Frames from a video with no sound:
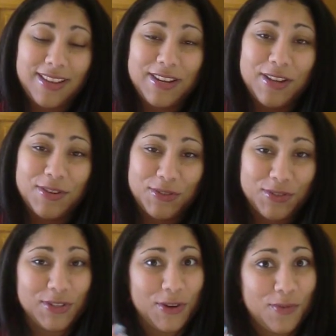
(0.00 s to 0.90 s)
her nails
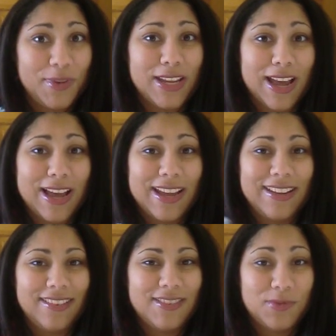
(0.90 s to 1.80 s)
using the OPI
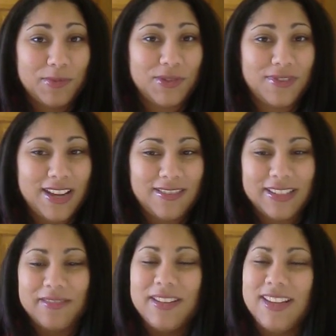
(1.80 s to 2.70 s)
swimsuit. Nailed
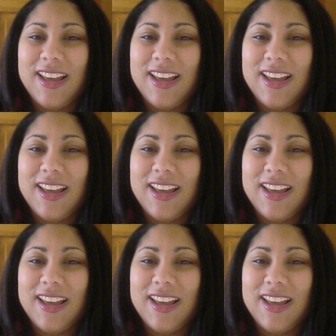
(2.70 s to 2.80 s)
it.